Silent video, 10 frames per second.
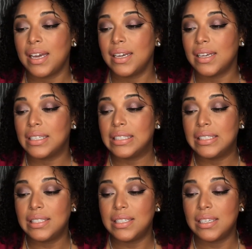
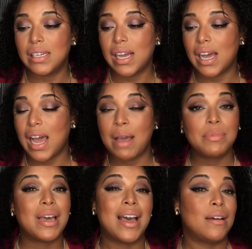and i
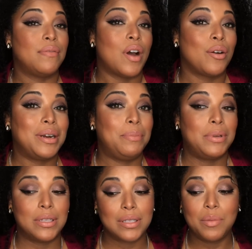have already
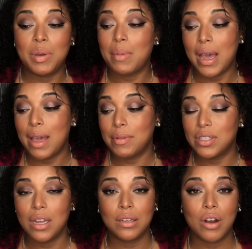put some in my
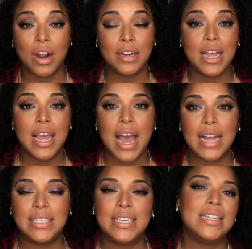Amazon cart.
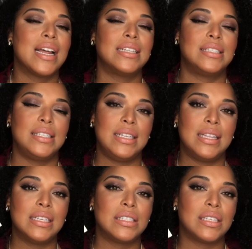I did not see
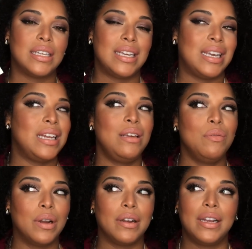this
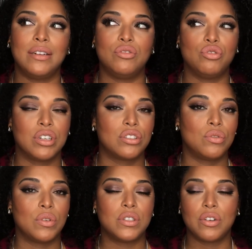anywhere in
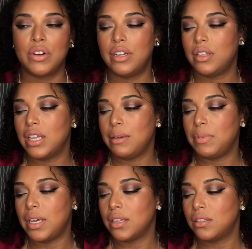drugstores or anything
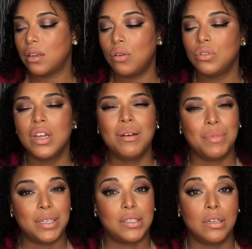being sold,
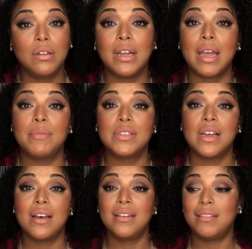but it's still on
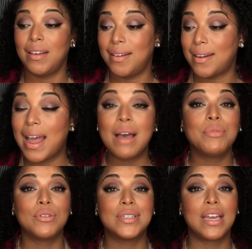Amazon and
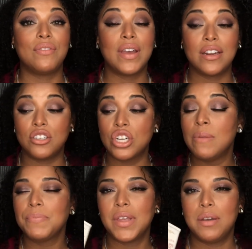I'm gonna take advantage.
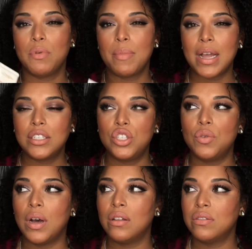It reminds
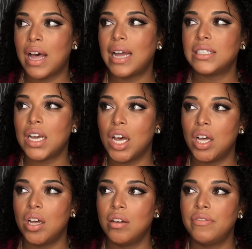you a lot
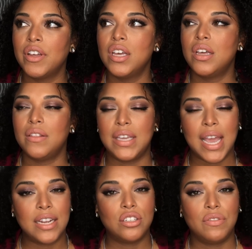of
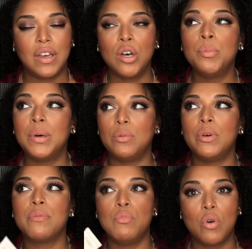the Angel Veil, but
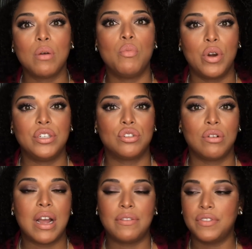with more
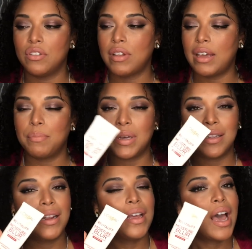moisture, I feel like,
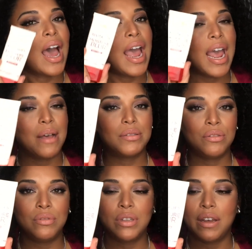but I
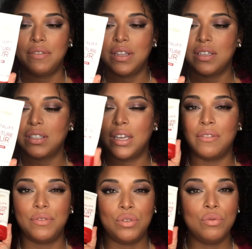absolutely love this
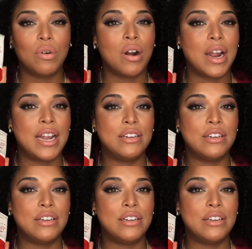if you are